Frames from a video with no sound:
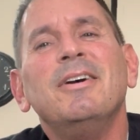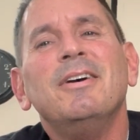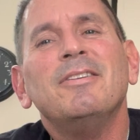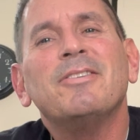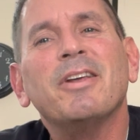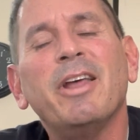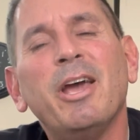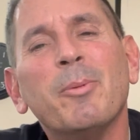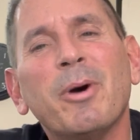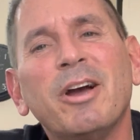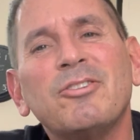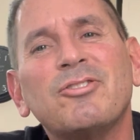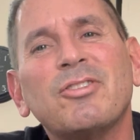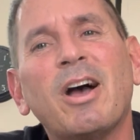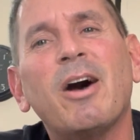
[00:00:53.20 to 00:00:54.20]
Today, my
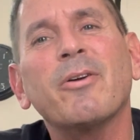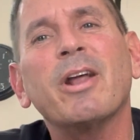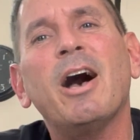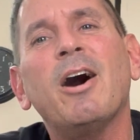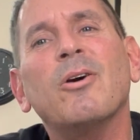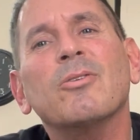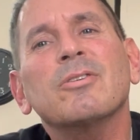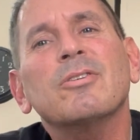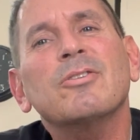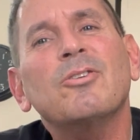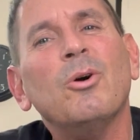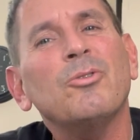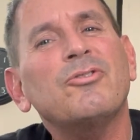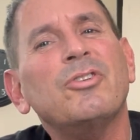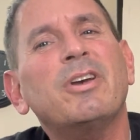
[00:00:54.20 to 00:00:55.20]
shout out
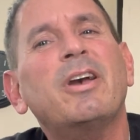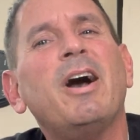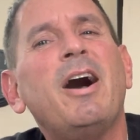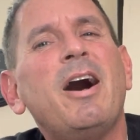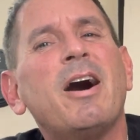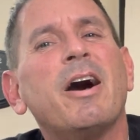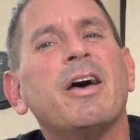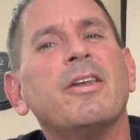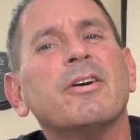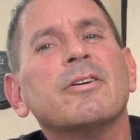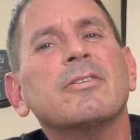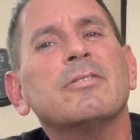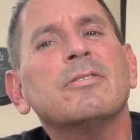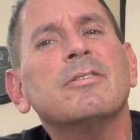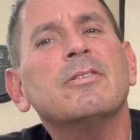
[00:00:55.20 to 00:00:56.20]
goes to God.
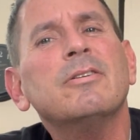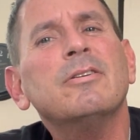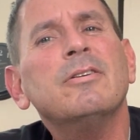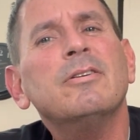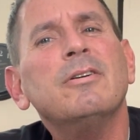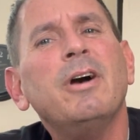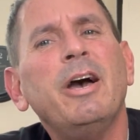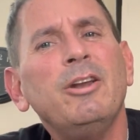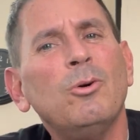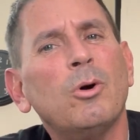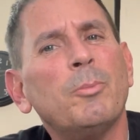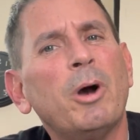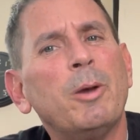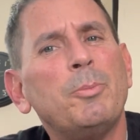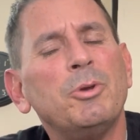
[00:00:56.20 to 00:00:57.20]
I know it
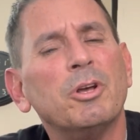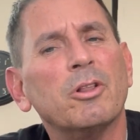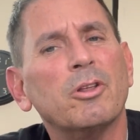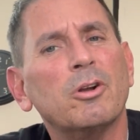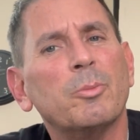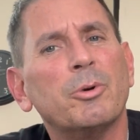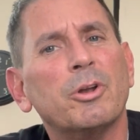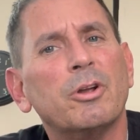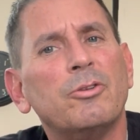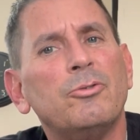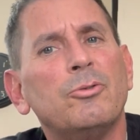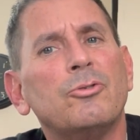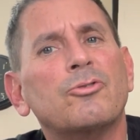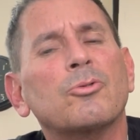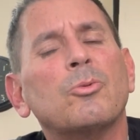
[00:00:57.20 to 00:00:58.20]
might be a little bit
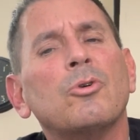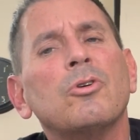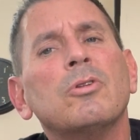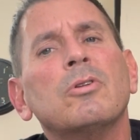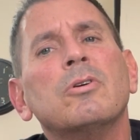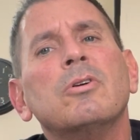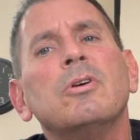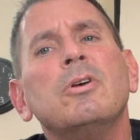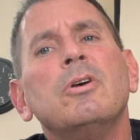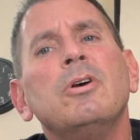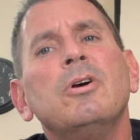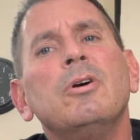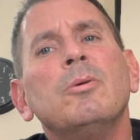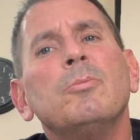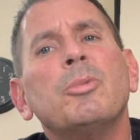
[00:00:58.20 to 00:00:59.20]
unusual,
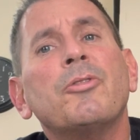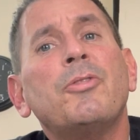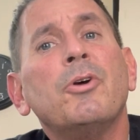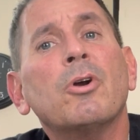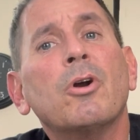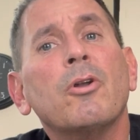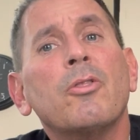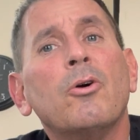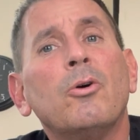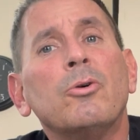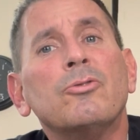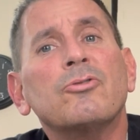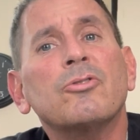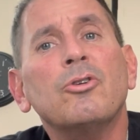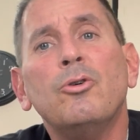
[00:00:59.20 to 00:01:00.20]
but there are
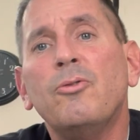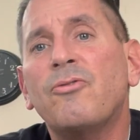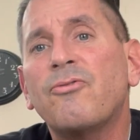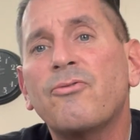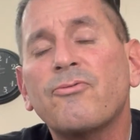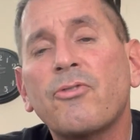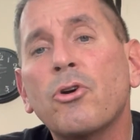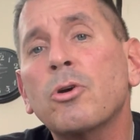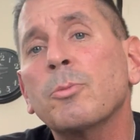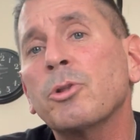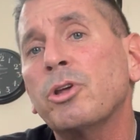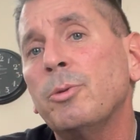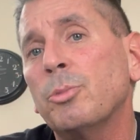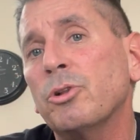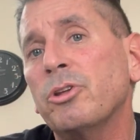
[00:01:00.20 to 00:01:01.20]
those who
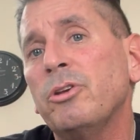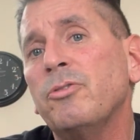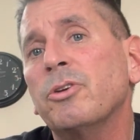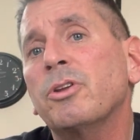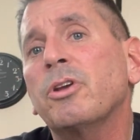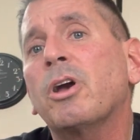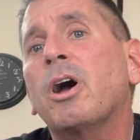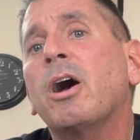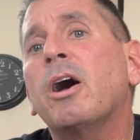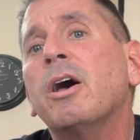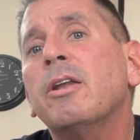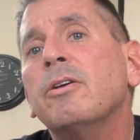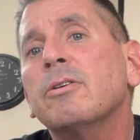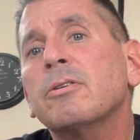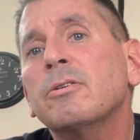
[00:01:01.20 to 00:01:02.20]
firmly believe in
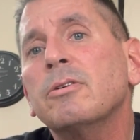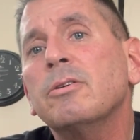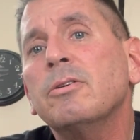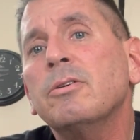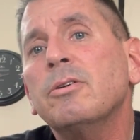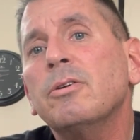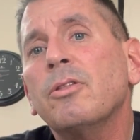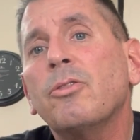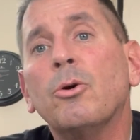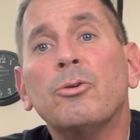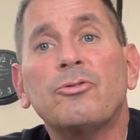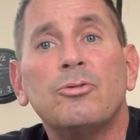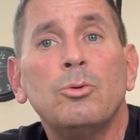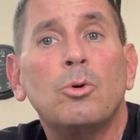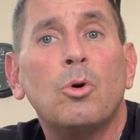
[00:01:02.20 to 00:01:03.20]
God,
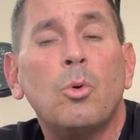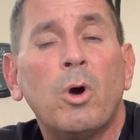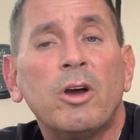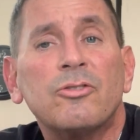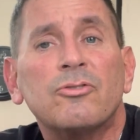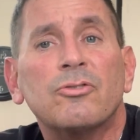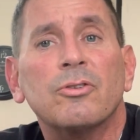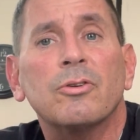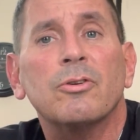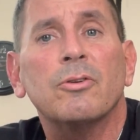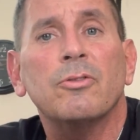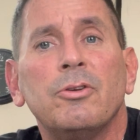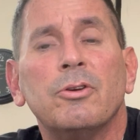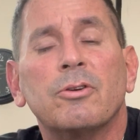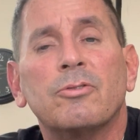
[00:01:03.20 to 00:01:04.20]
those who question
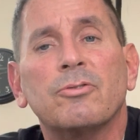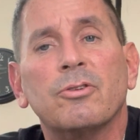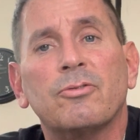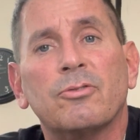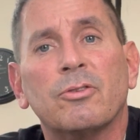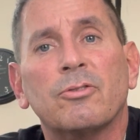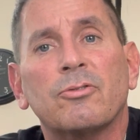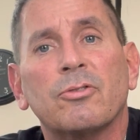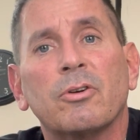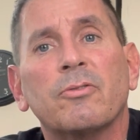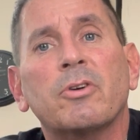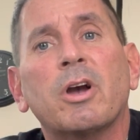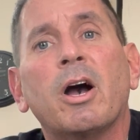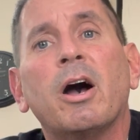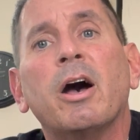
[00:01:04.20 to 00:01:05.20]
existence of
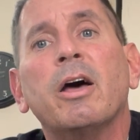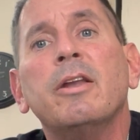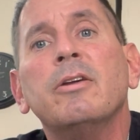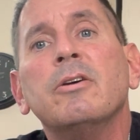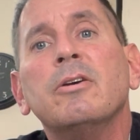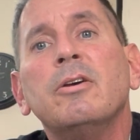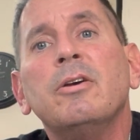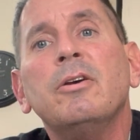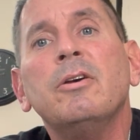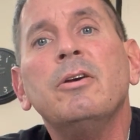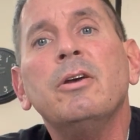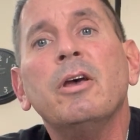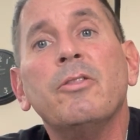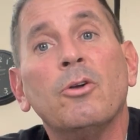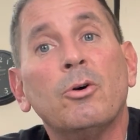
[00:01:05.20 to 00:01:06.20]
God,
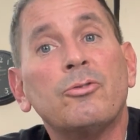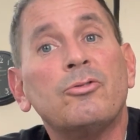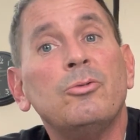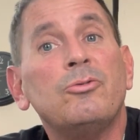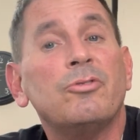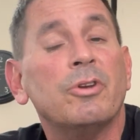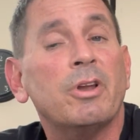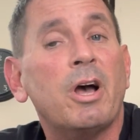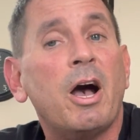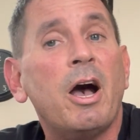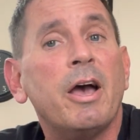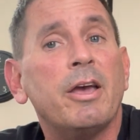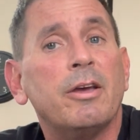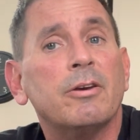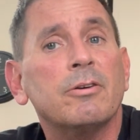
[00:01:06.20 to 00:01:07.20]
and those who
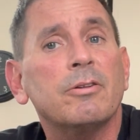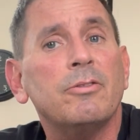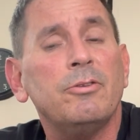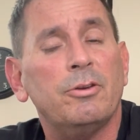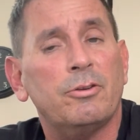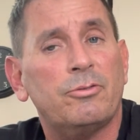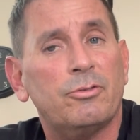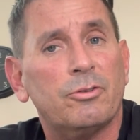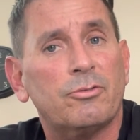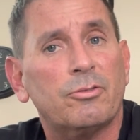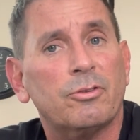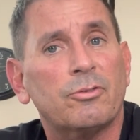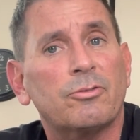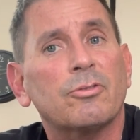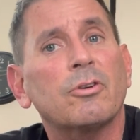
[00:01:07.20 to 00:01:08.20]
deny the
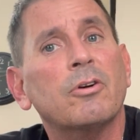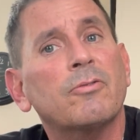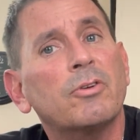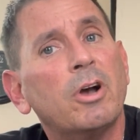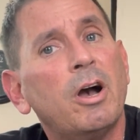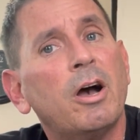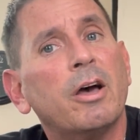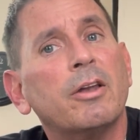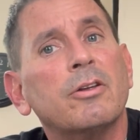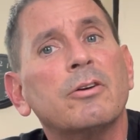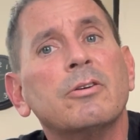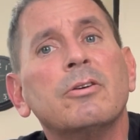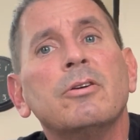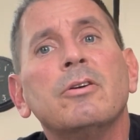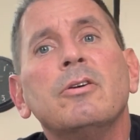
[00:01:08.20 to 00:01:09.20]
existence of God.
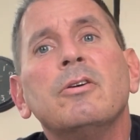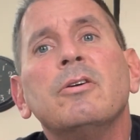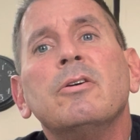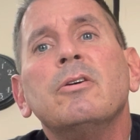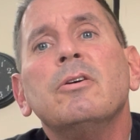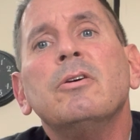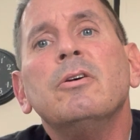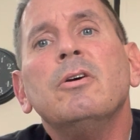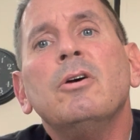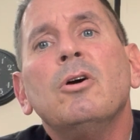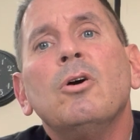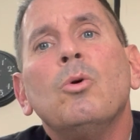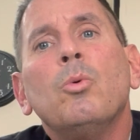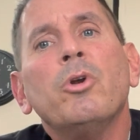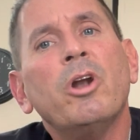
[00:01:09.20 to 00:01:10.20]

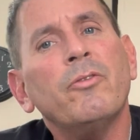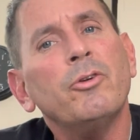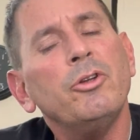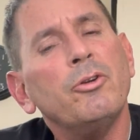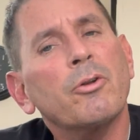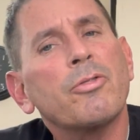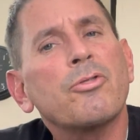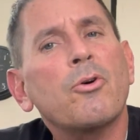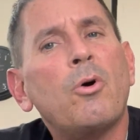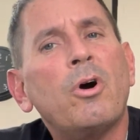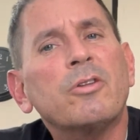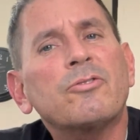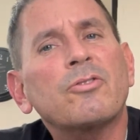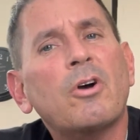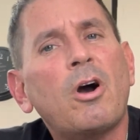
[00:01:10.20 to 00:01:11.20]
Whatever your
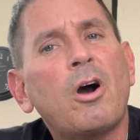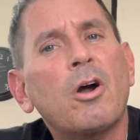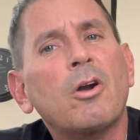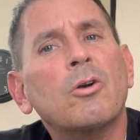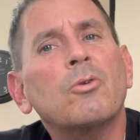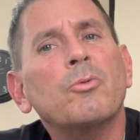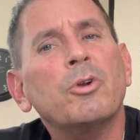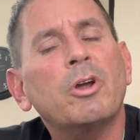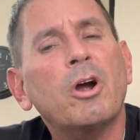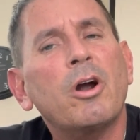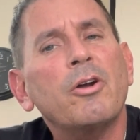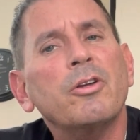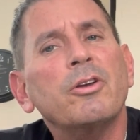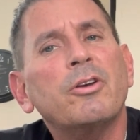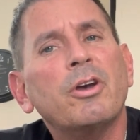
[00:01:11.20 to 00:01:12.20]
thoughts are
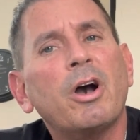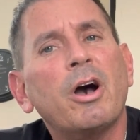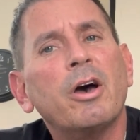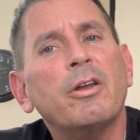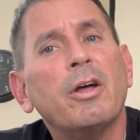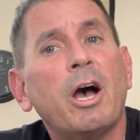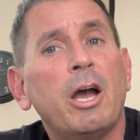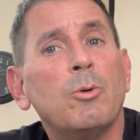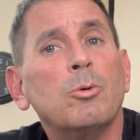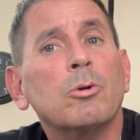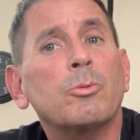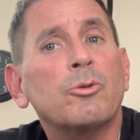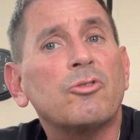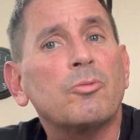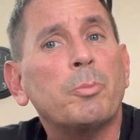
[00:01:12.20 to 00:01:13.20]
regarding God, I will
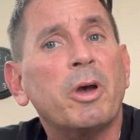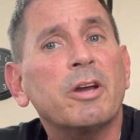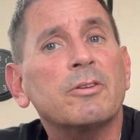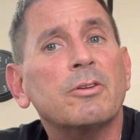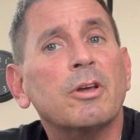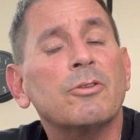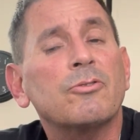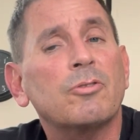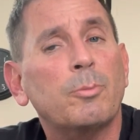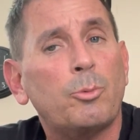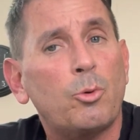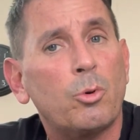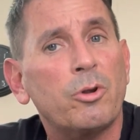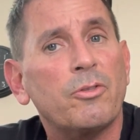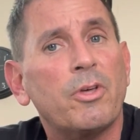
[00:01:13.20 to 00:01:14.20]
respect and
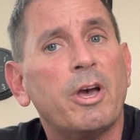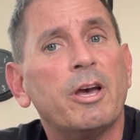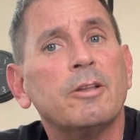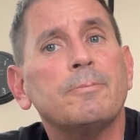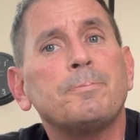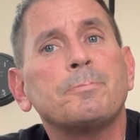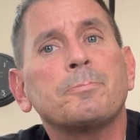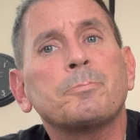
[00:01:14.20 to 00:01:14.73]
support that.